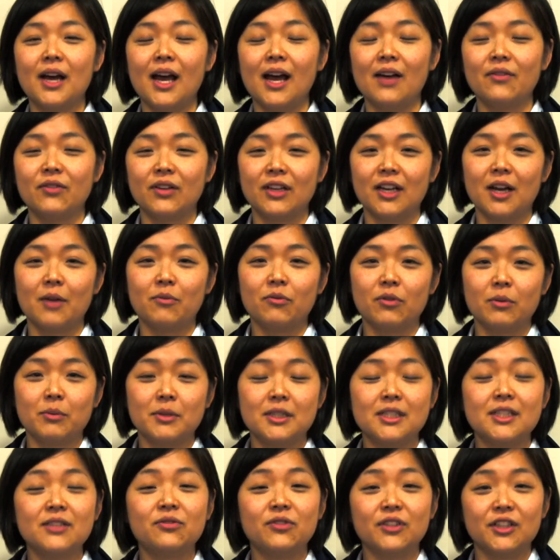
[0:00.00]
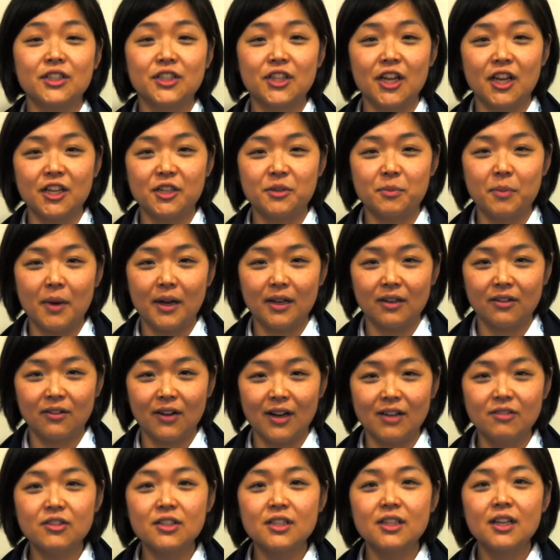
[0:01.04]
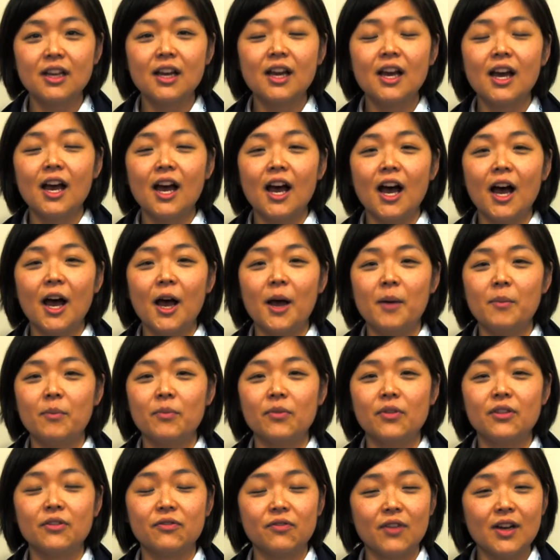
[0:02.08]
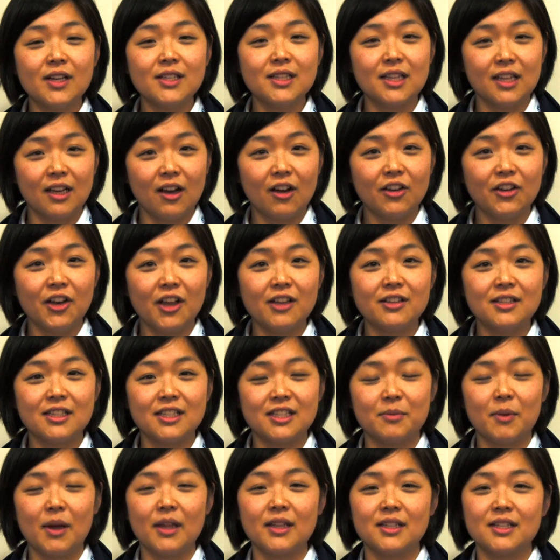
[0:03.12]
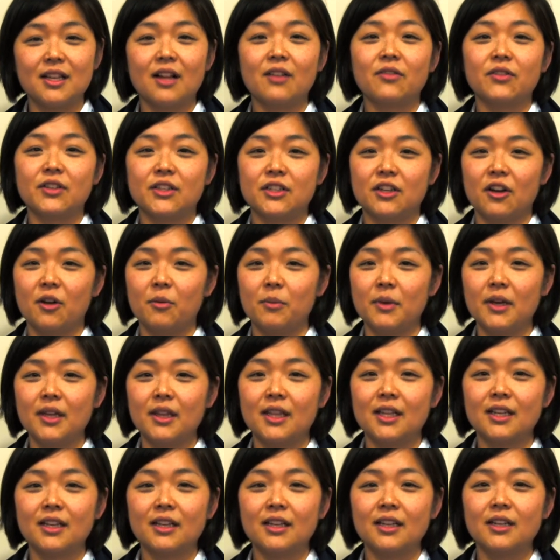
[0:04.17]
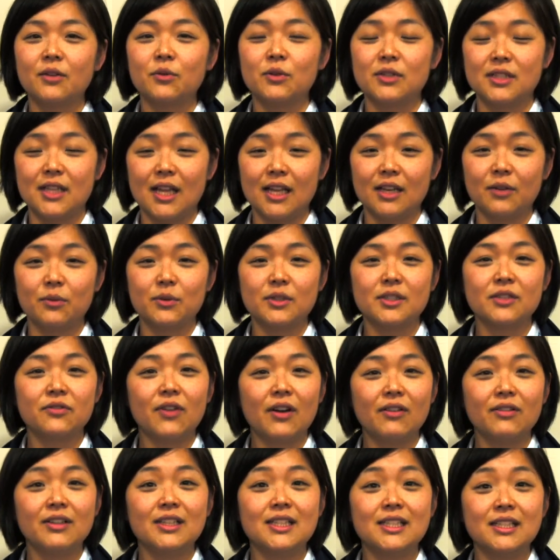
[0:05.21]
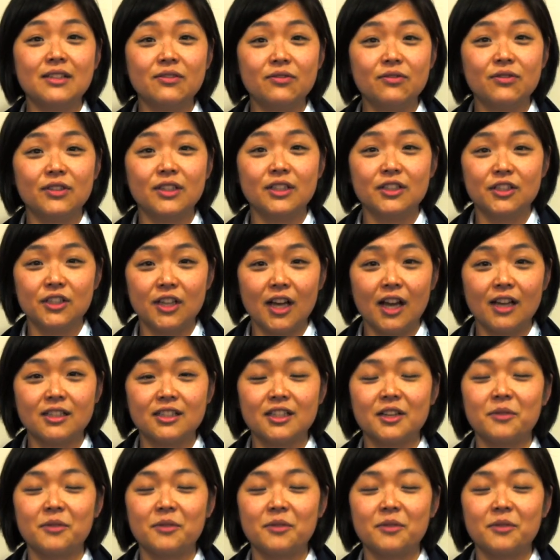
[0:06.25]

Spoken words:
having come from a different church background, the first thing I noticed about the Salvation Army was that it was a very different church